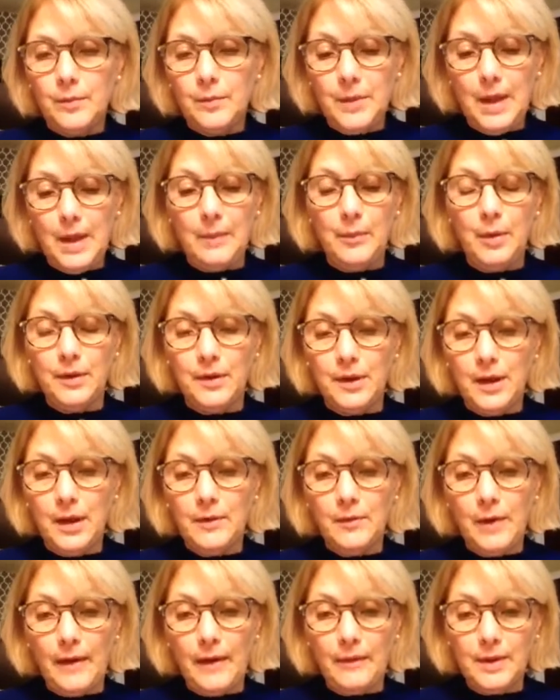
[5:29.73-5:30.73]
they put
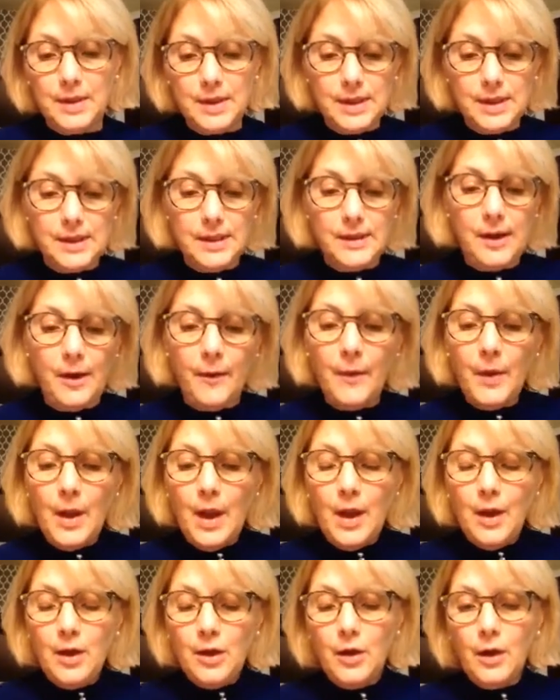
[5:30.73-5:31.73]
their references. So
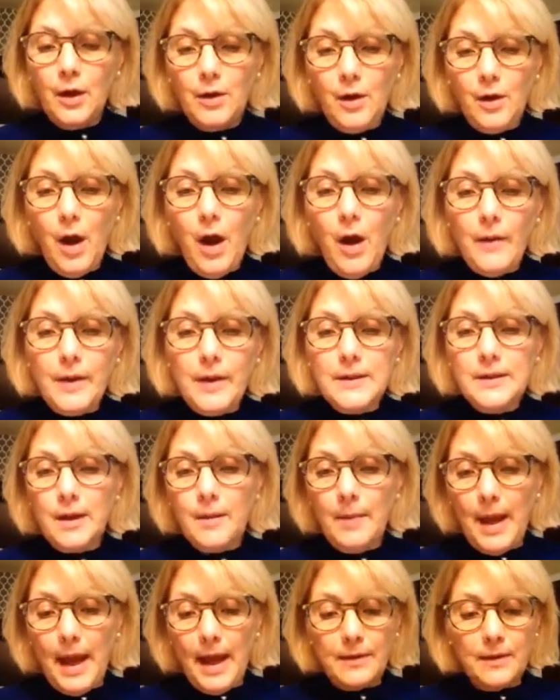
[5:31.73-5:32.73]
you can always
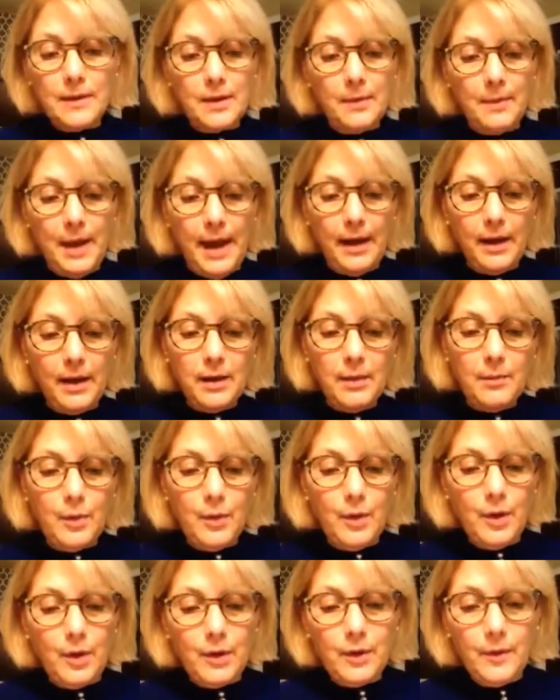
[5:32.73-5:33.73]
go back to the back of the
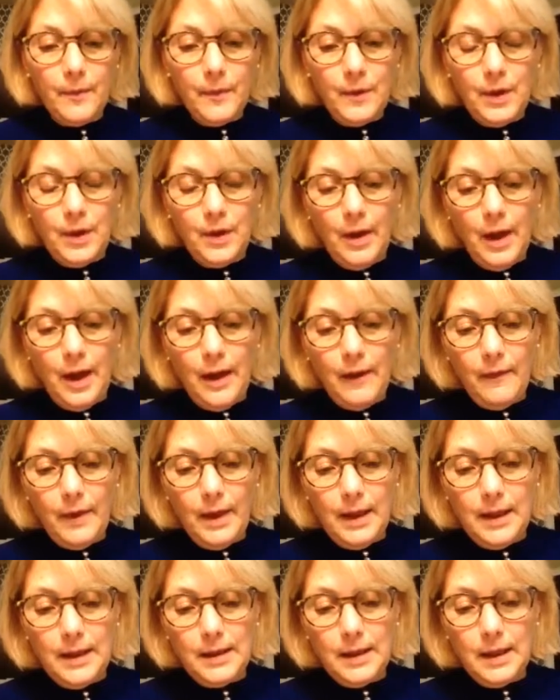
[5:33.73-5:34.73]
book. You have
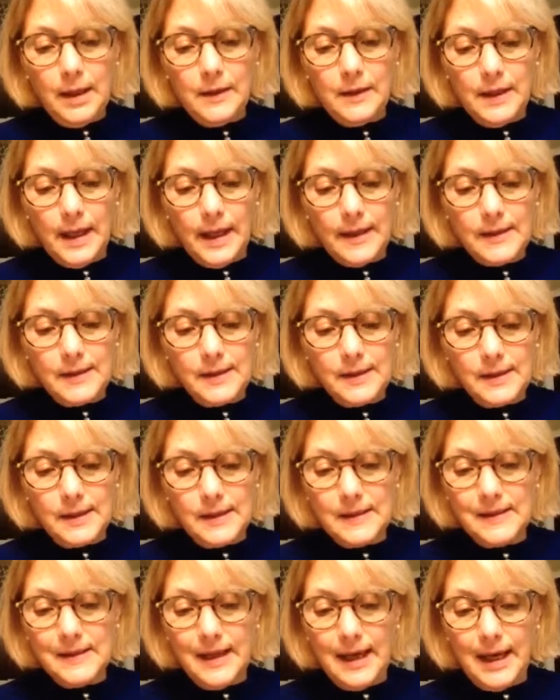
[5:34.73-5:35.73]
a index that
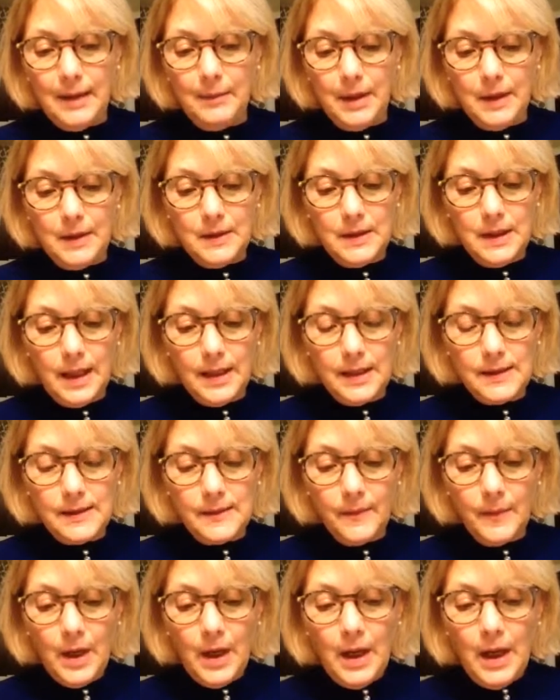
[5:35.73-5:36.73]
says name
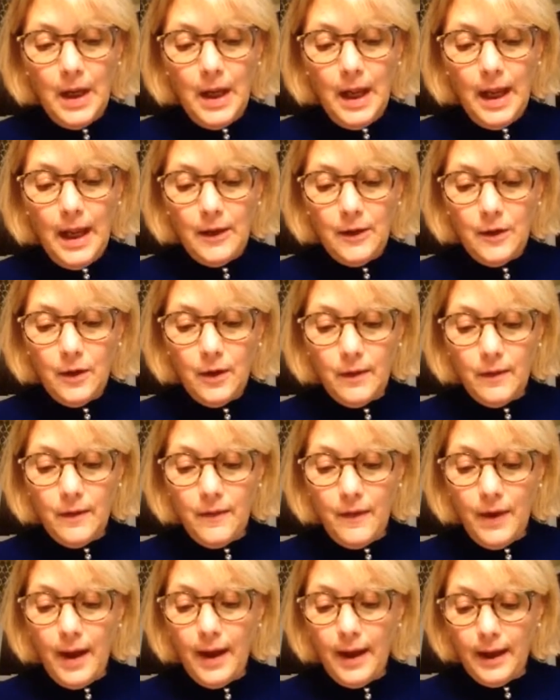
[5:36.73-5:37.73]
index, and you can
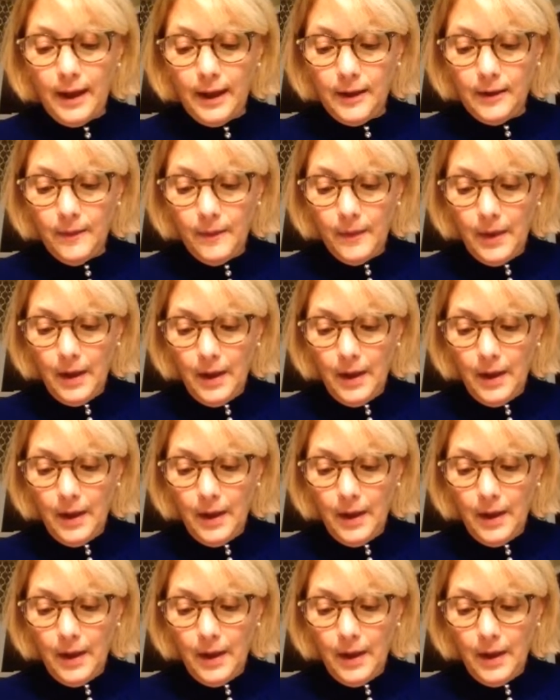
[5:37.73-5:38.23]
find